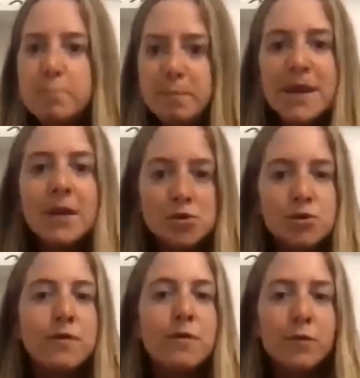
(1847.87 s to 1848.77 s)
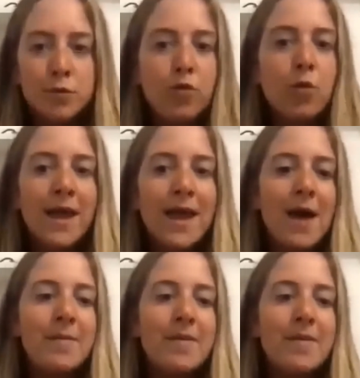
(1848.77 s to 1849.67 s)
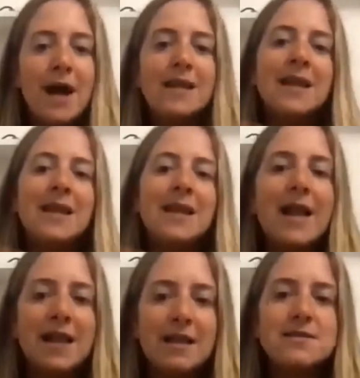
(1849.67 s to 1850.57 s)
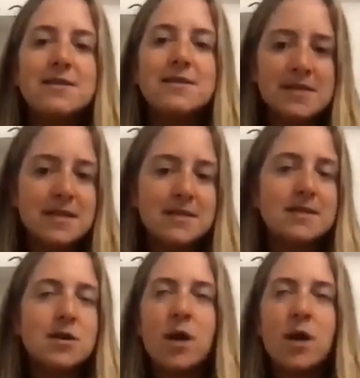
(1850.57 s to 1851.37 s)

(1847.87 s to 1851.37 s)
being truthful to who I am and not needing any substances